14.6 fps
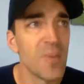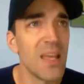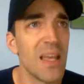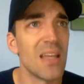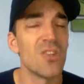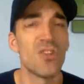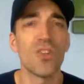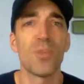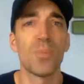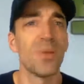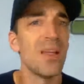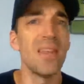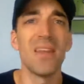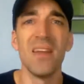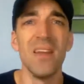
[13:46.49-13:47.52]
and just
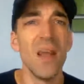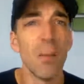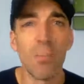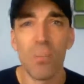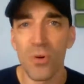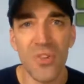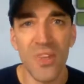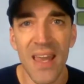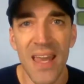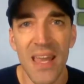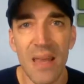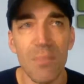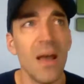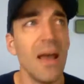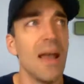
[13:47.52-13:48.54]
play the numbers
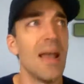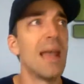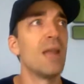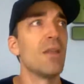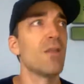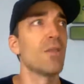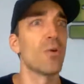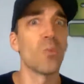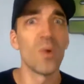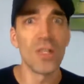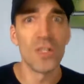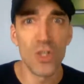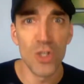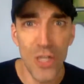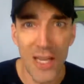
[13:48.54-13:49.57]
game and the
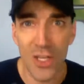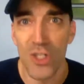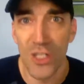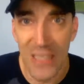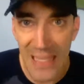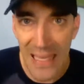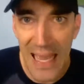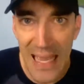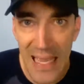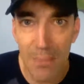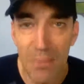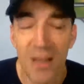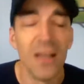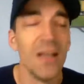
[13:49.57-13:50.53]
rejection game.